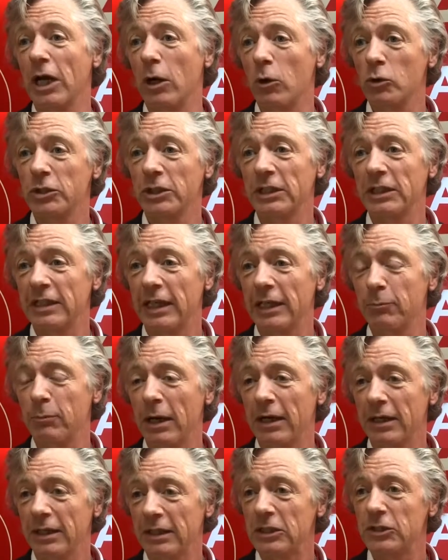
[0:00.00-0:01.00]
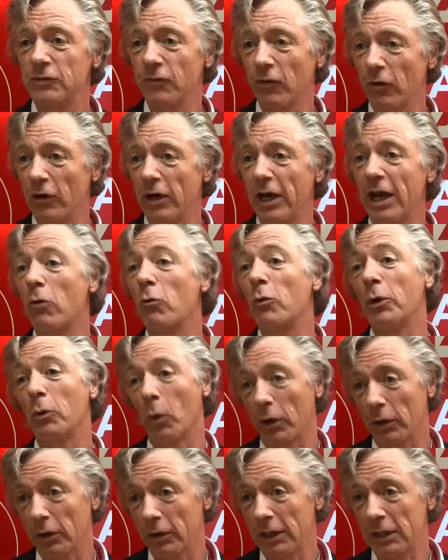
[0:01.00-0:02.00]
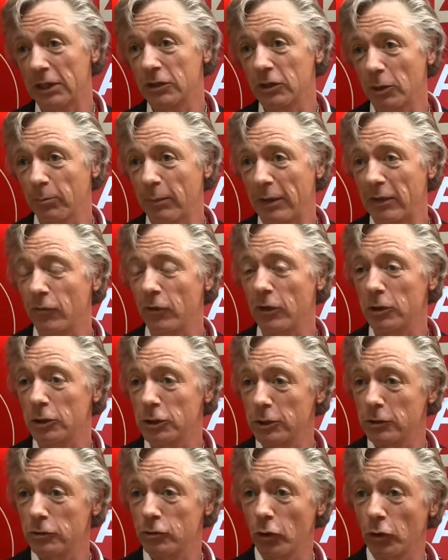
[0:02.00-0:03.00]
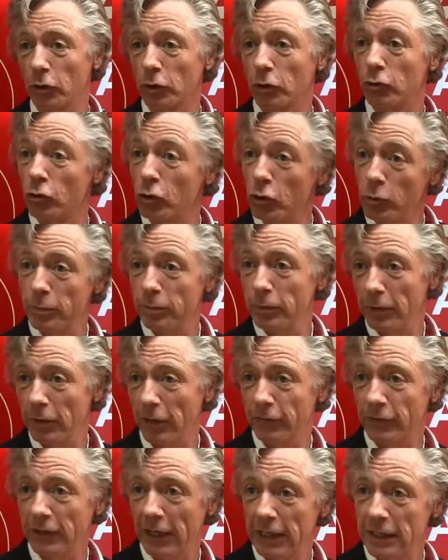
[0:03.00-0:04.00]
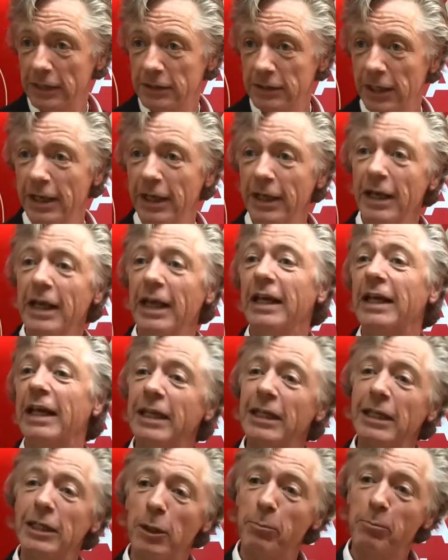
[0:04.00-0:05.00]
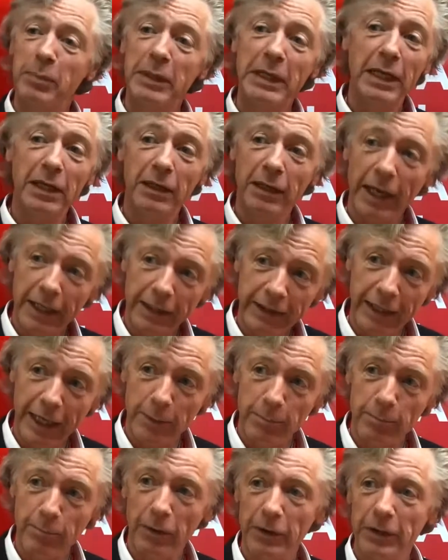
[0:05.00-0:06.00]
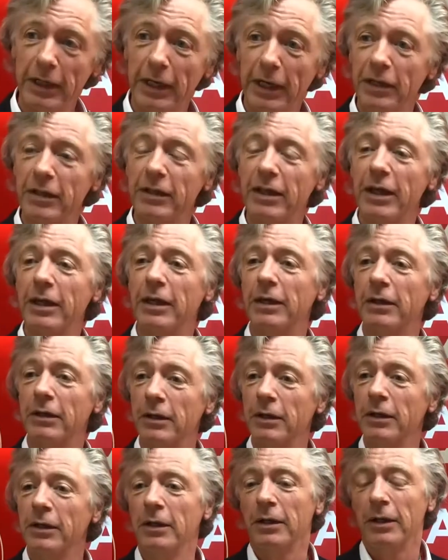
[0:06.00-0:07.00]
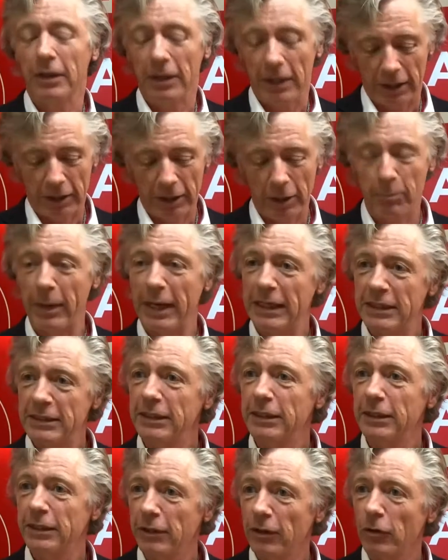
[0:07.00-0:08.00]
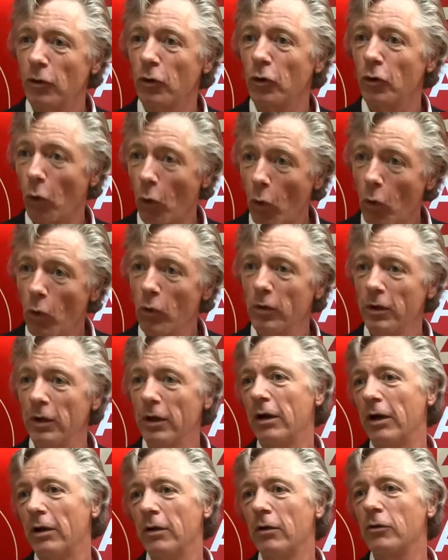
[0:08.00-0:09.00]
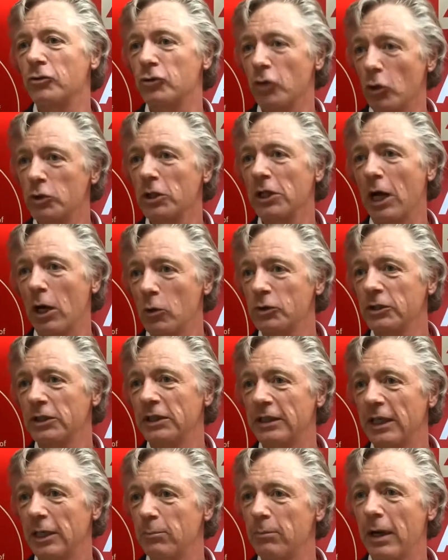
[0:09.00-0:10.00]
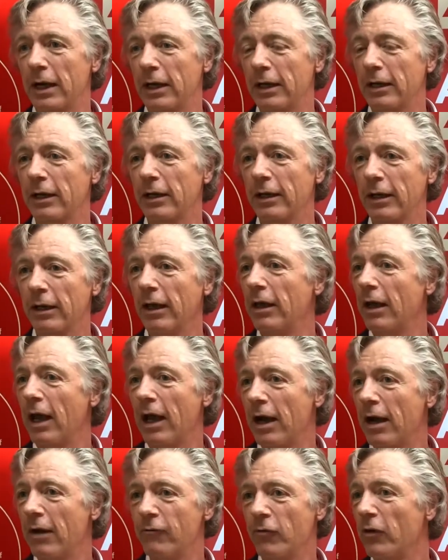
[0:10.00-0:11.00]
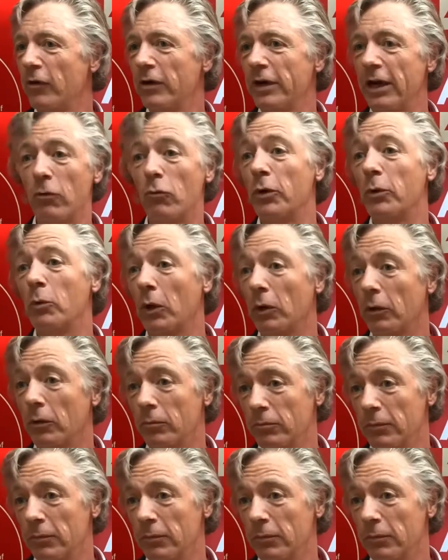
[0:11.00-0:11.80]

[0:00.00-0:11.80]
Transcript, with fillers: housing in Denmark is for everyone. It's not meant for a certain group of Danes. It ended up being like that, but in the in the basic law, social housing in Denmark are for everyone.